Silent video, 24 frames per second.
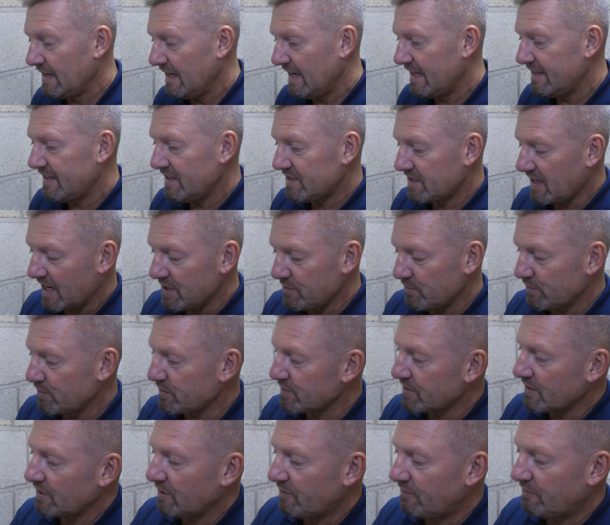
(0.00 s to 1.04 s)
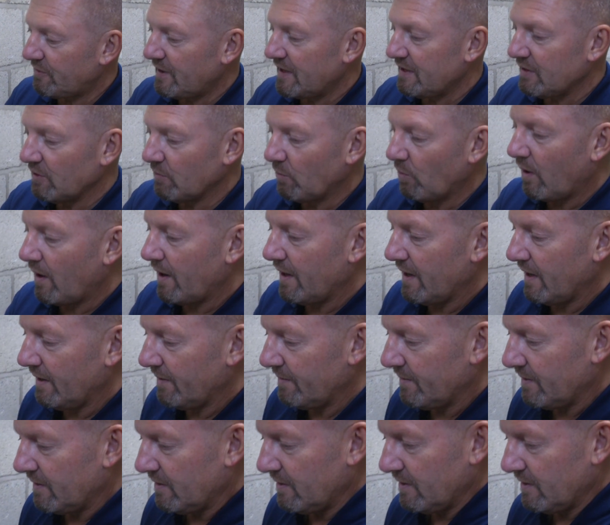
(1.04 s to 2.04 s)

in this case we're just going to feed the wire